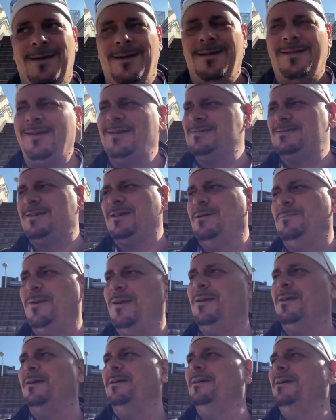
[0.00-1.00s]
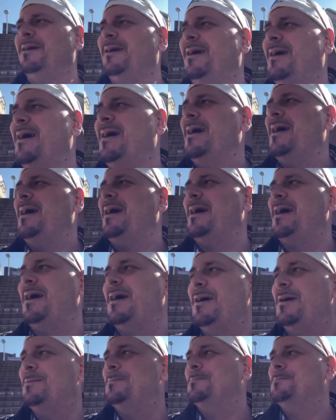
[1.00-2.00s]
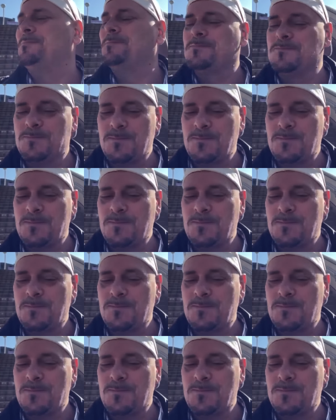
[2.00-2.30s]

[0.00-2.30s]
I think it's the Hibiya line.